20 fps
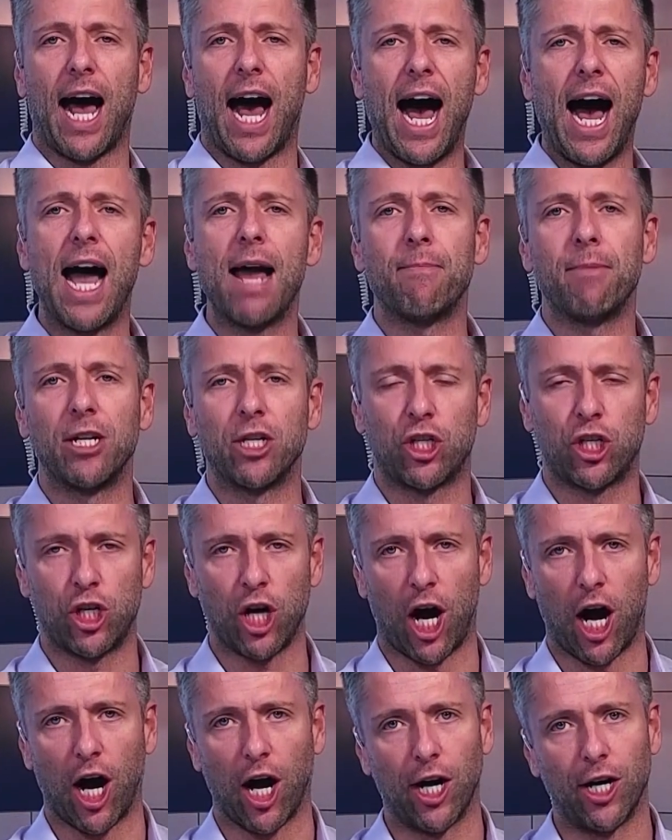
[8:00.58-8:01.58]
I'm in
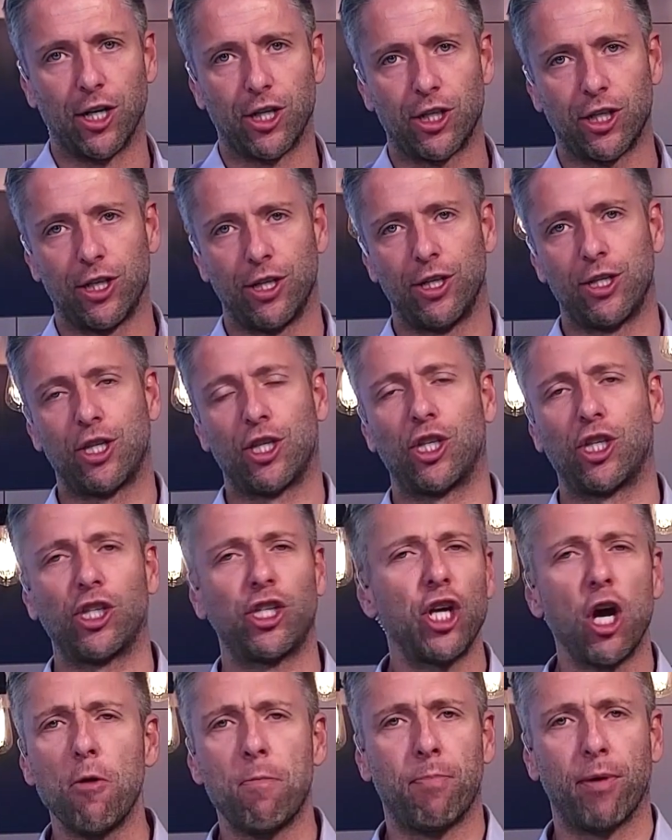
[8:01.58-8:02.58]
charge.
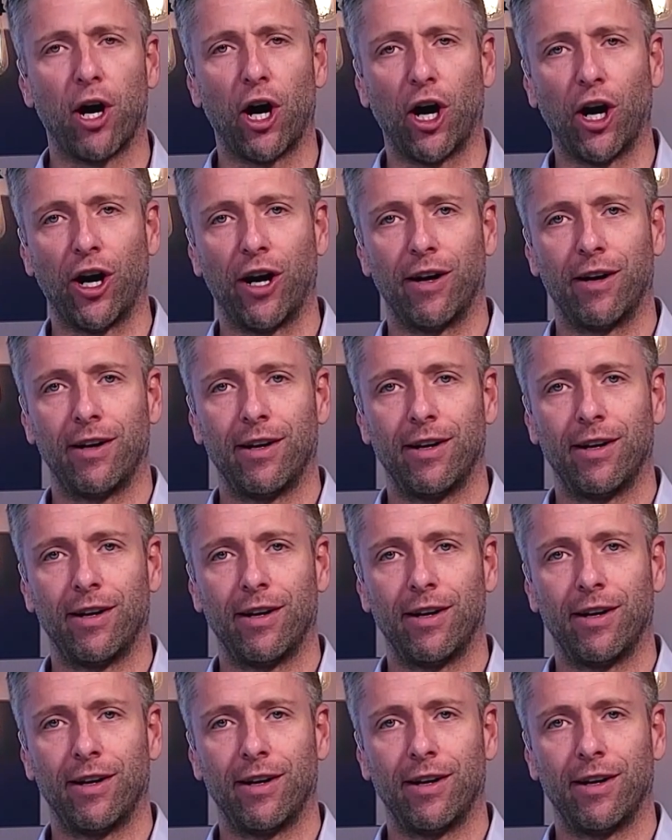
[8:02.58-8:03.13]
Super!